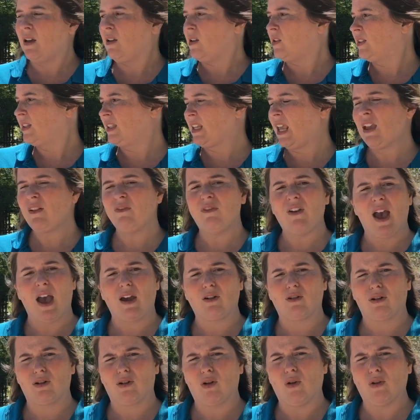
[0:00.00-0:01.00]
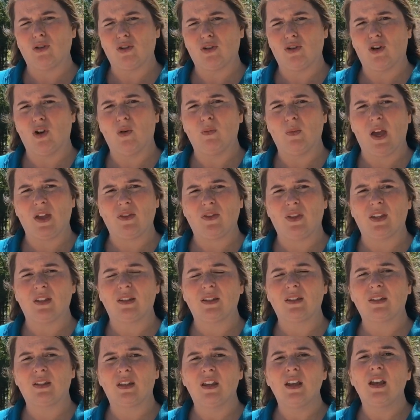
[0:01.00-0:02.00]
safe agricultural
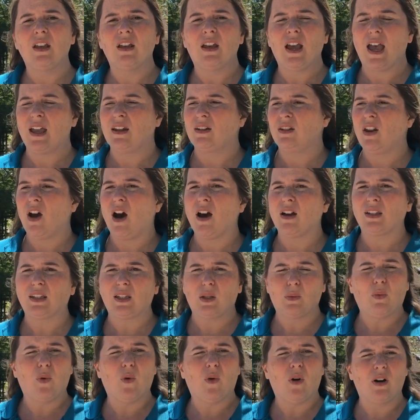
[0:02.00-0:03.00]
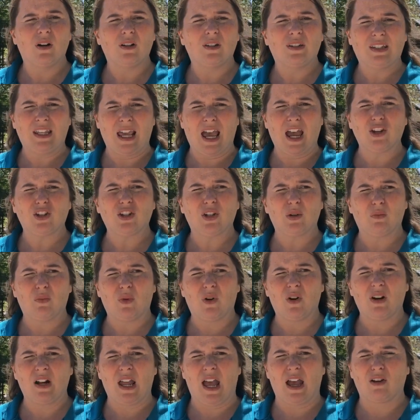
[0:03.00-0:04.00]
methods and not support slash and
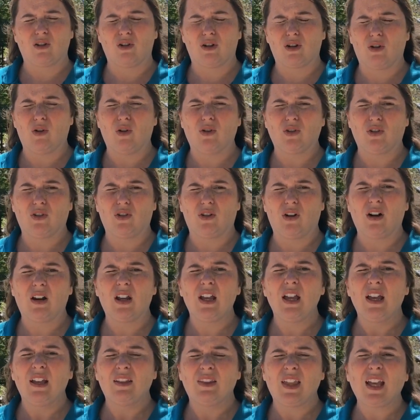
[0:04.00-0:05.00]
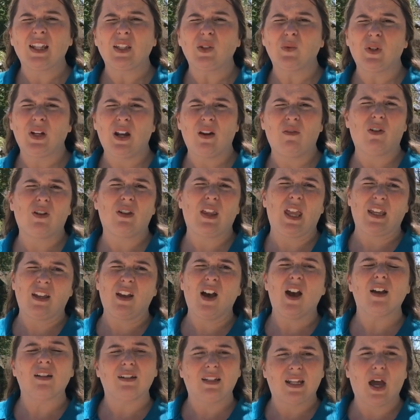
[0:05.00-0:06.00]
burn agriculture. That's whenever they
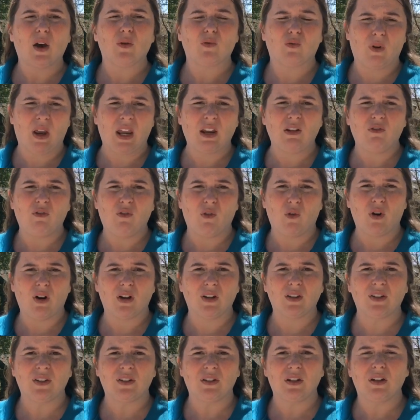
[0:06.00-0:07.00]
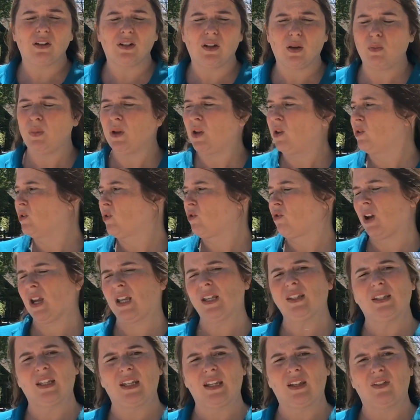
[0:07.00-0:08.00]
cut down rainforest to build
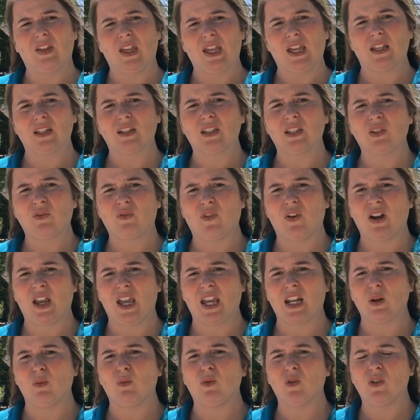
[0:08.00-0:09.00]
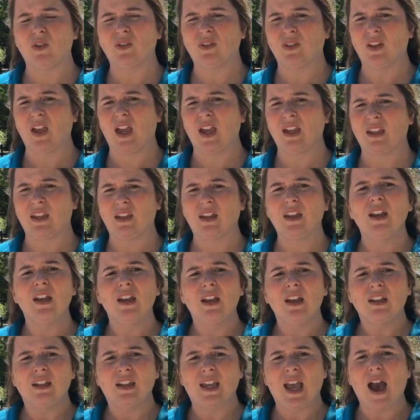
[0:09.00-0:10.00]
grazing lands for animals like
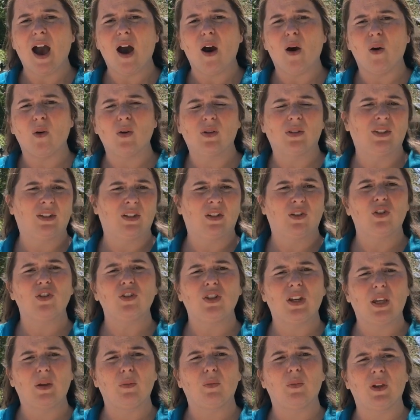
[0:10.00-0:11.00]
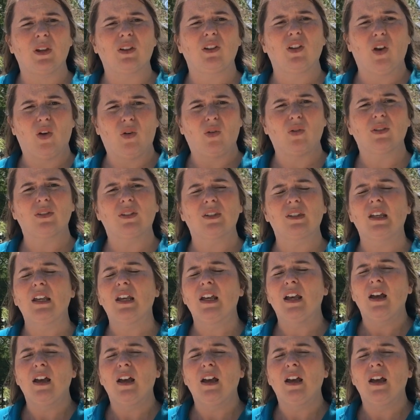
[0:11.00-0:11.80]
cows and sheep and goats.